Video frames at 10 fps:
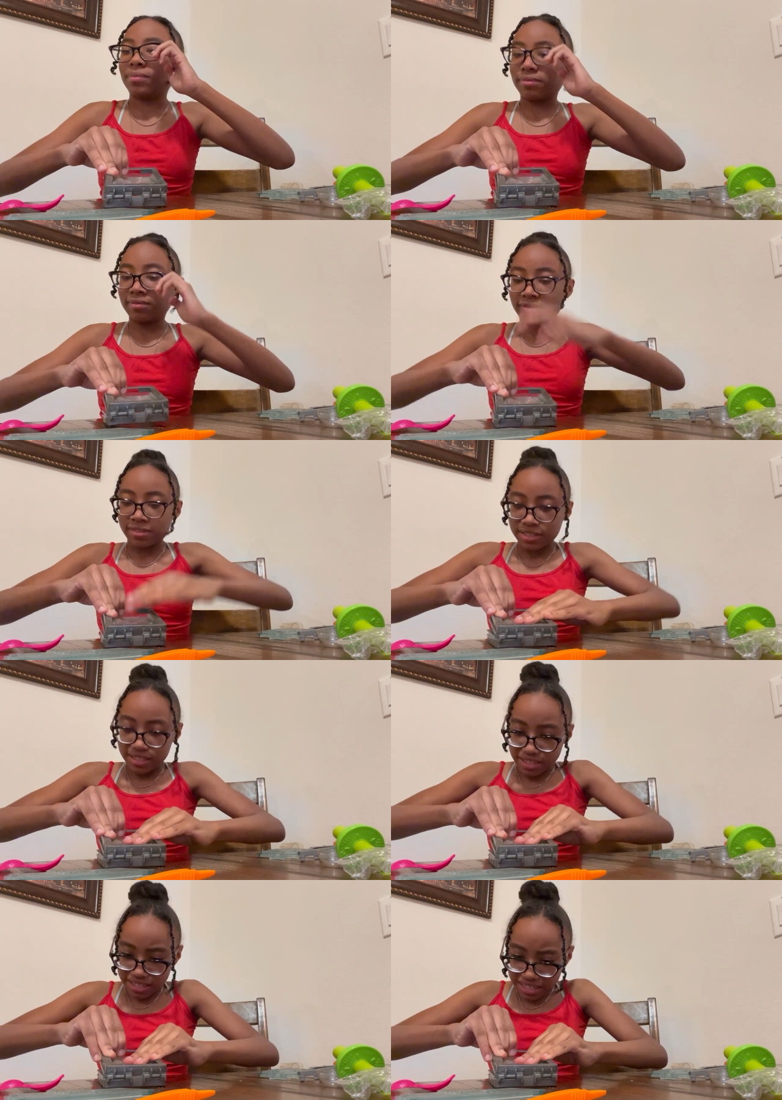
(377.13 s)

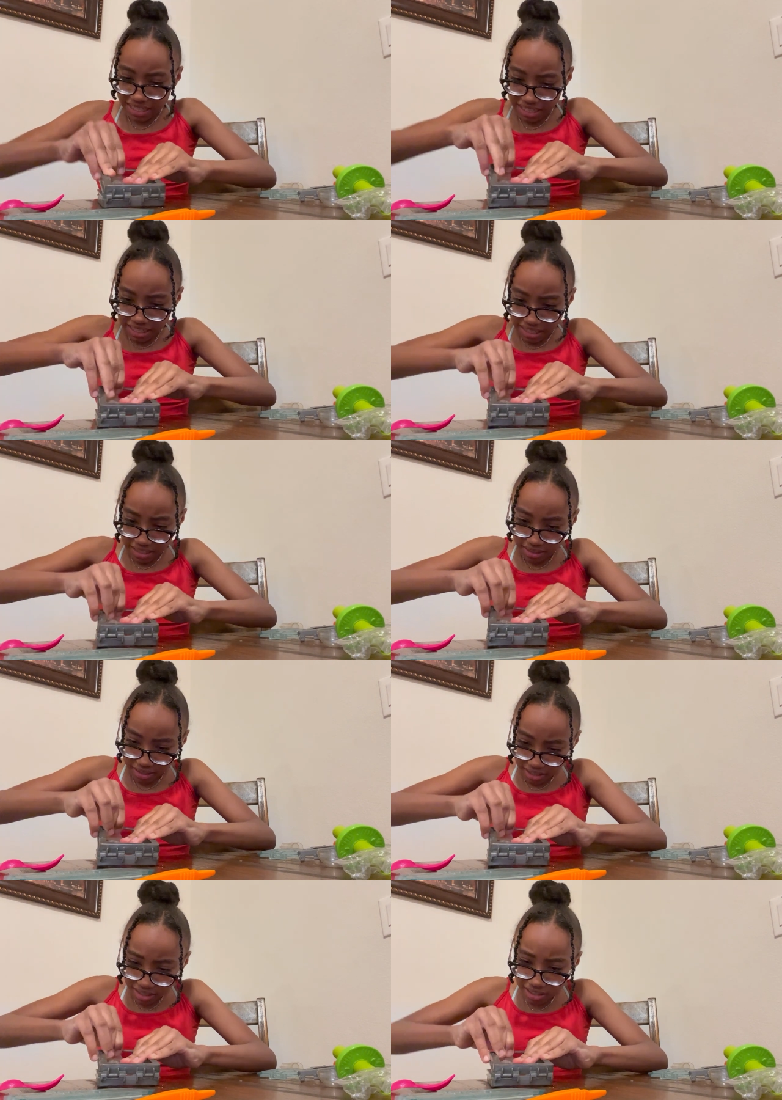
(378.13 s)
[no speech]